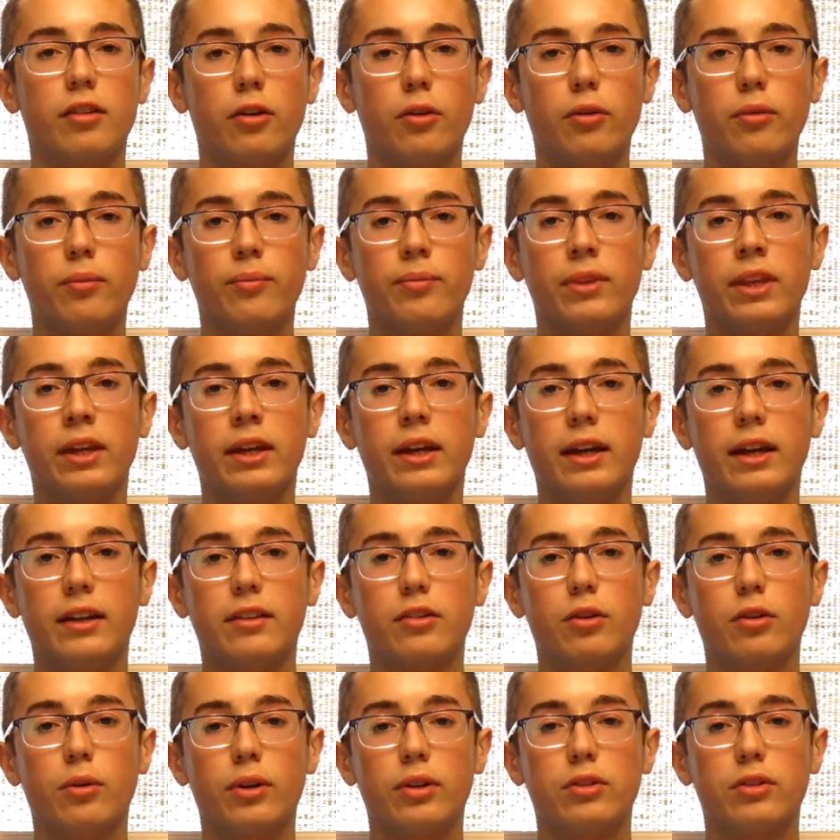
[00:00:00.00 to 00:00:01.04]
So
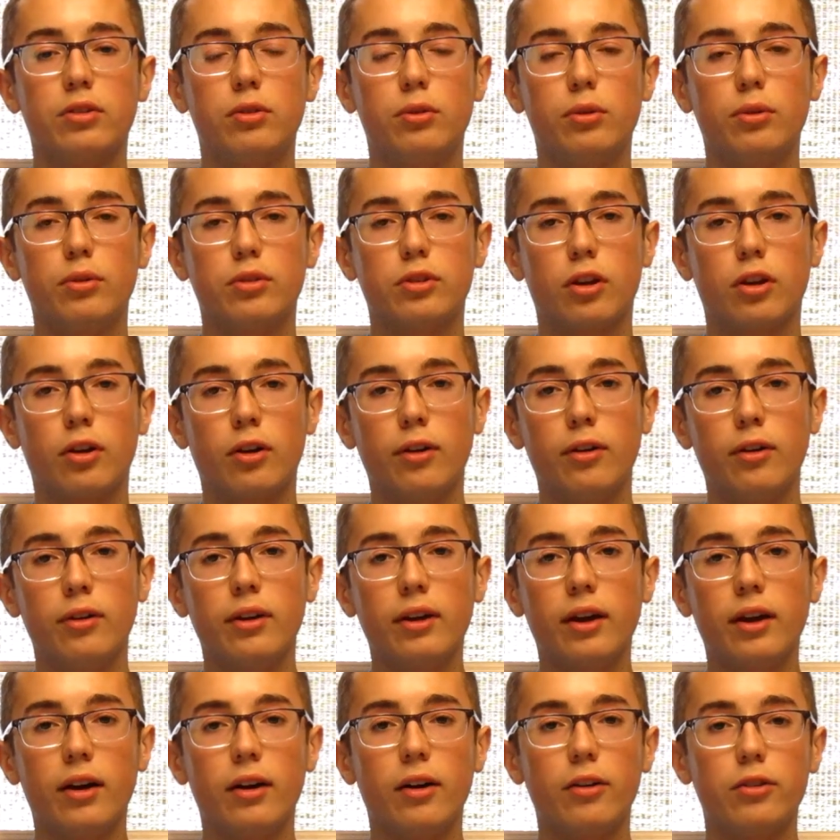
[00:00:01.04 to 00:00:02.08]
it's going to
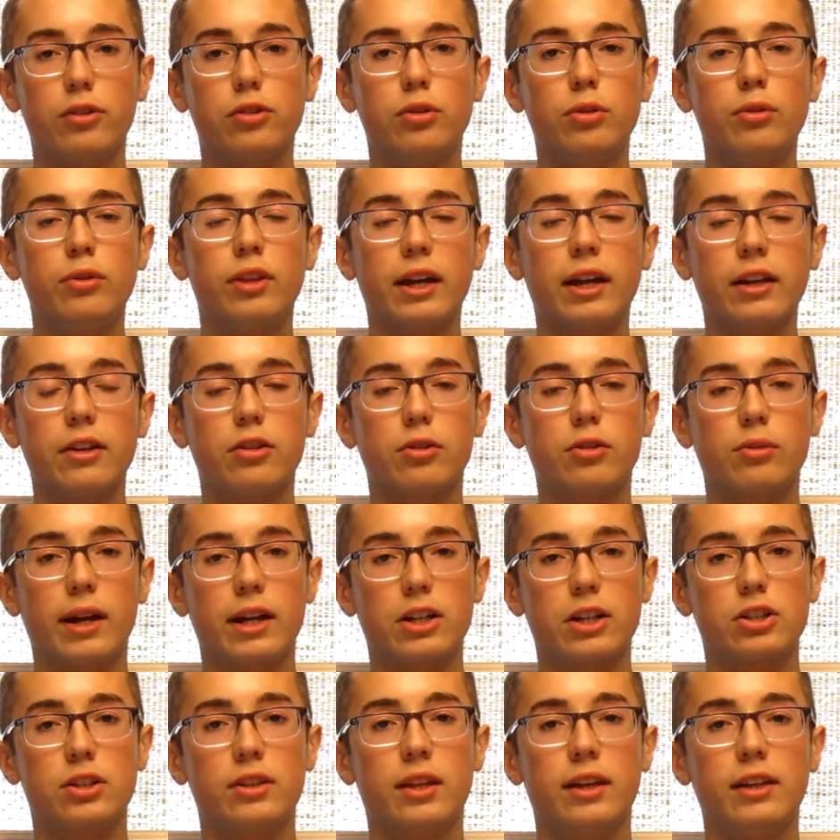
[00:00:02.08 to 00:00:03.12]
turn to that
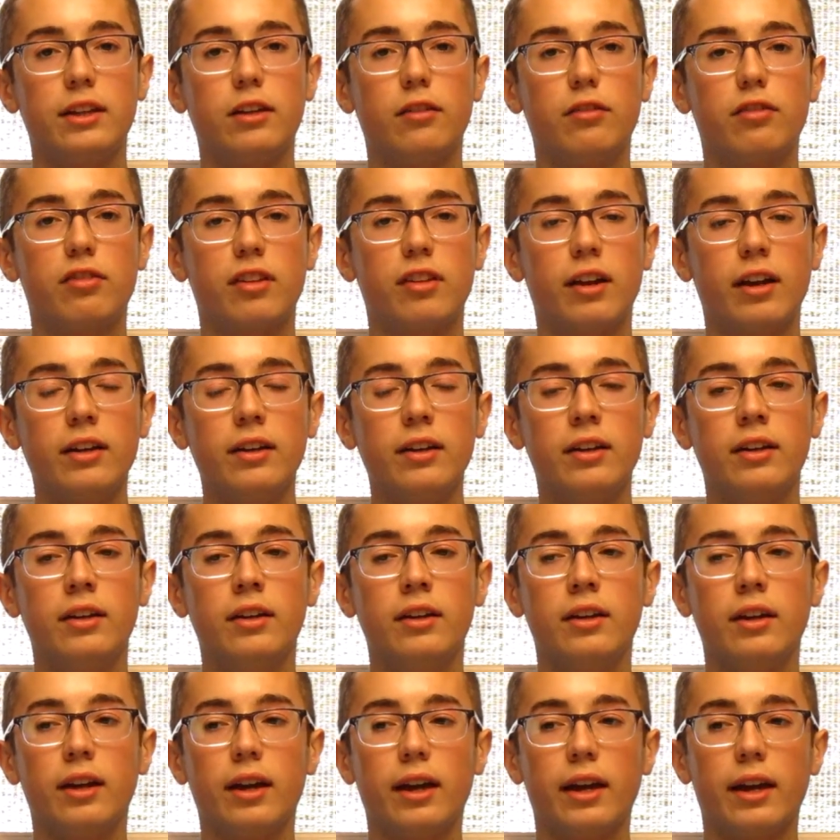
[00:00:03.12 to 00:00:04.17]
direction that you've
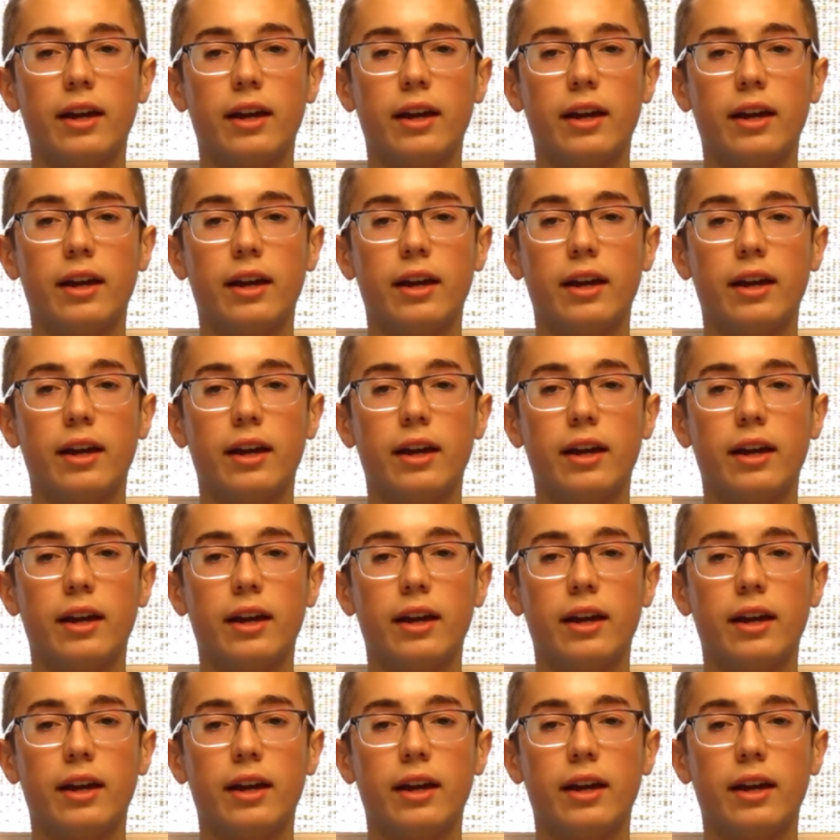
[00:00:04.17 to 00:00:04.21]
set